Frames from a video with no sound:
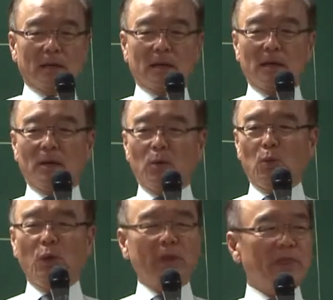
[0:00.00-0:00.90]
okay,
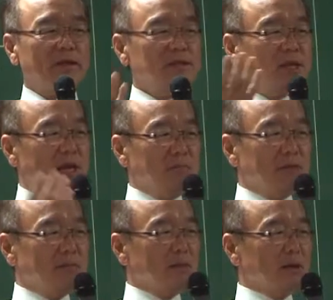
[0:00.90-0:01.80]
with same
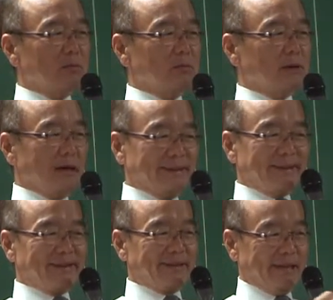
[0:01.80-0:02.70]
number of
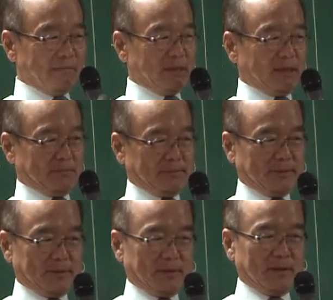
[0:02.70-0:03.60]
100 laptops.